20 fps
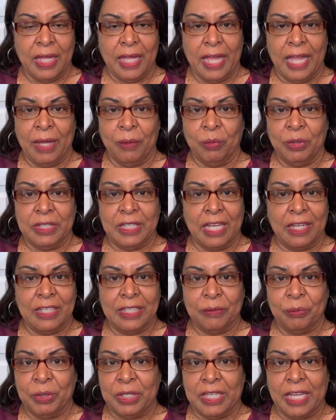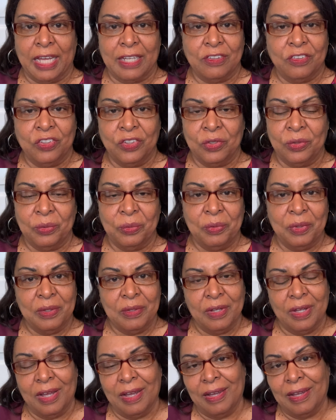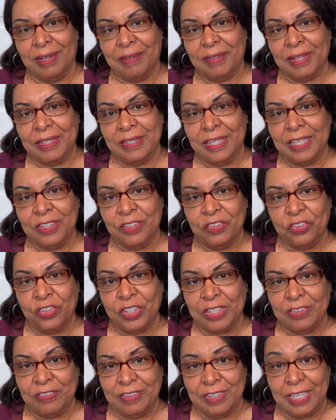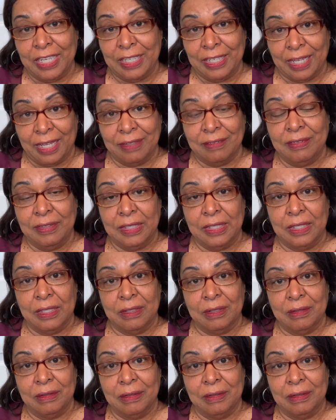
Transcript: and went down, we got to uh, Interstate 10, I-10.